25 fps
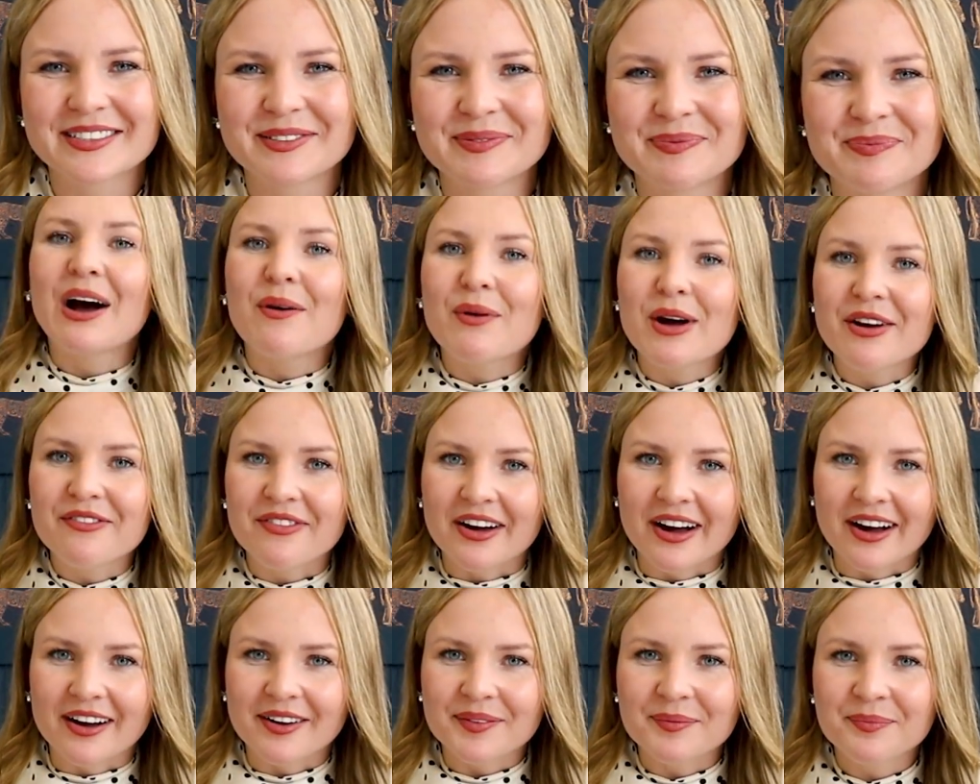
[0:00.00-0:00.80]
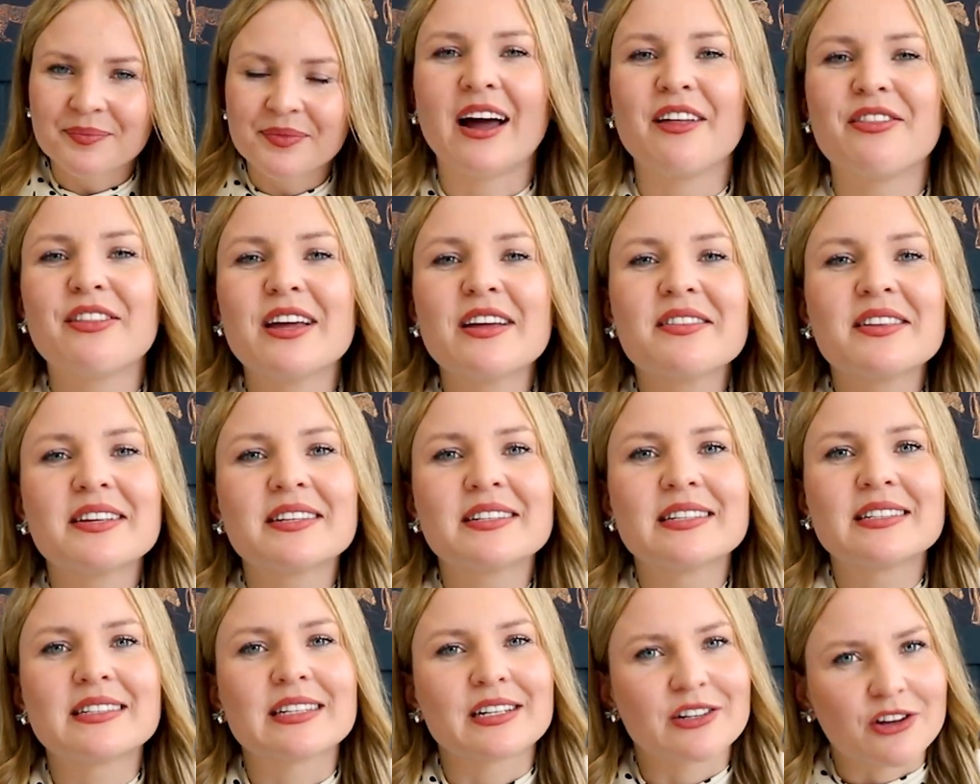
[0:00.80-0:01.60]
However, I think
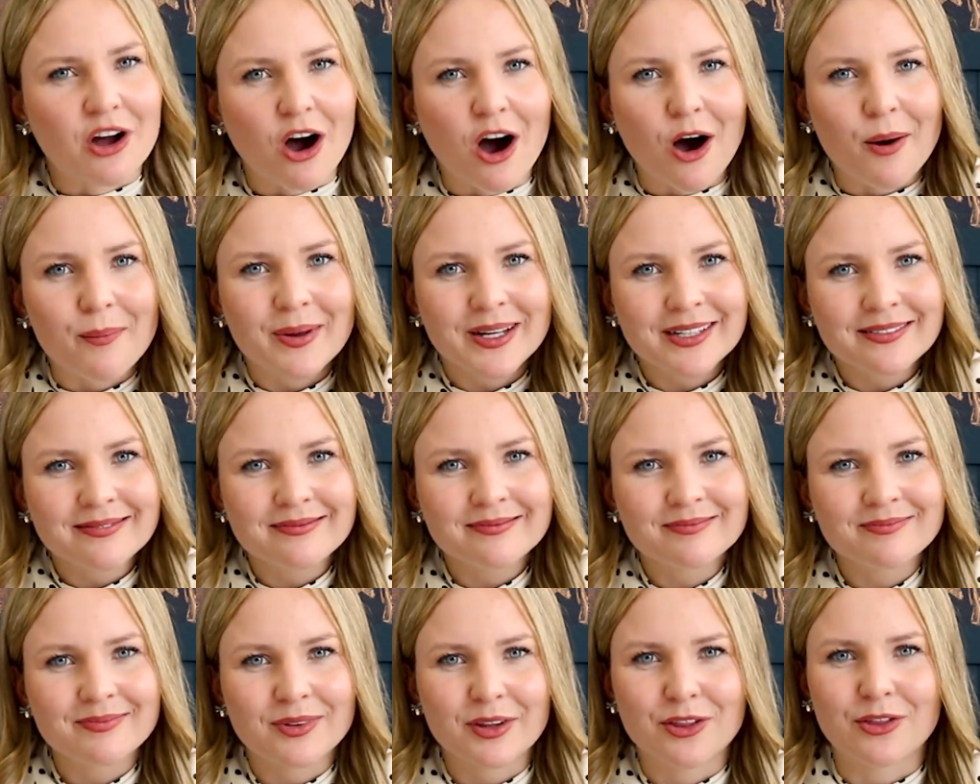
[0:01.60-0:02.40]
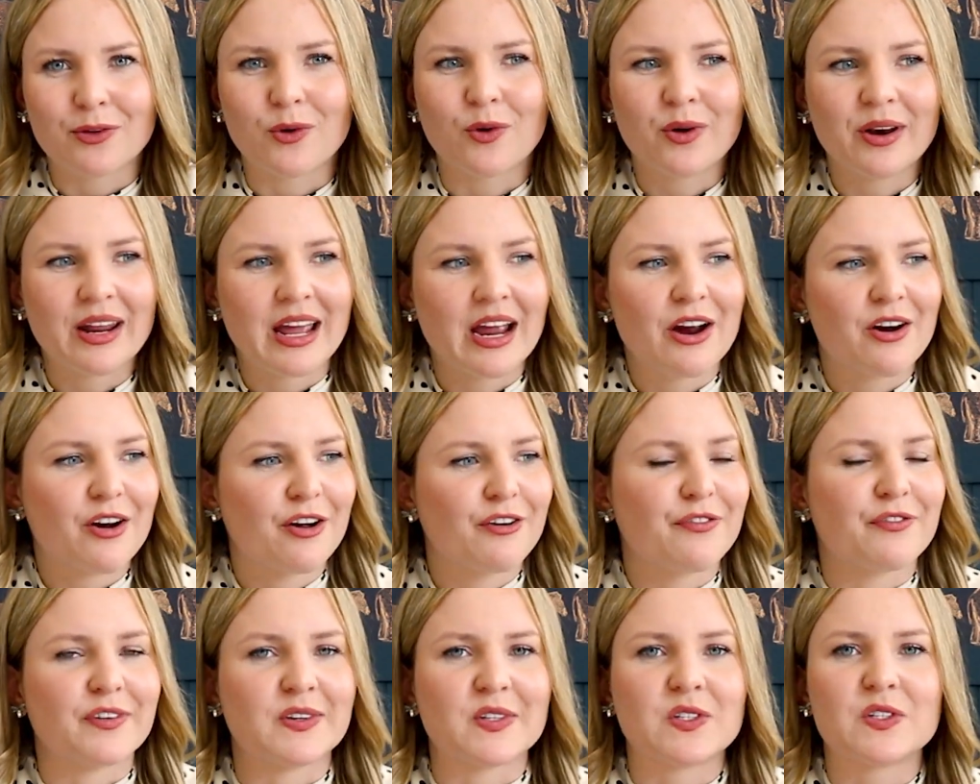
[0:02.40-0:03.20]
this is a common thought
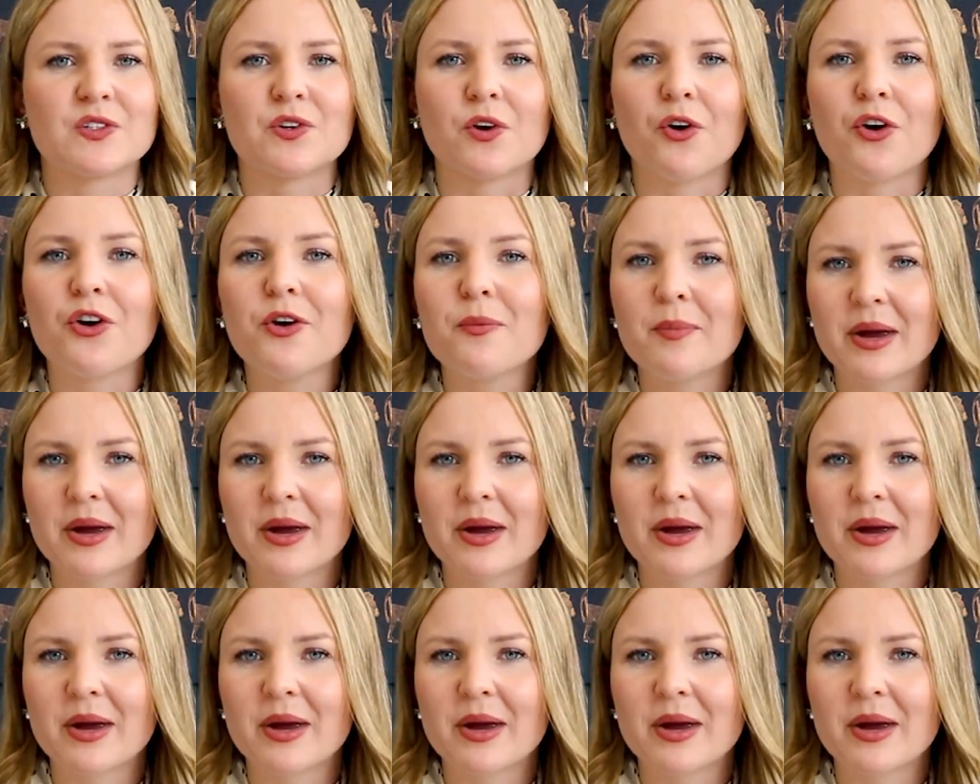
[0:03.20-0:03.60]
error for so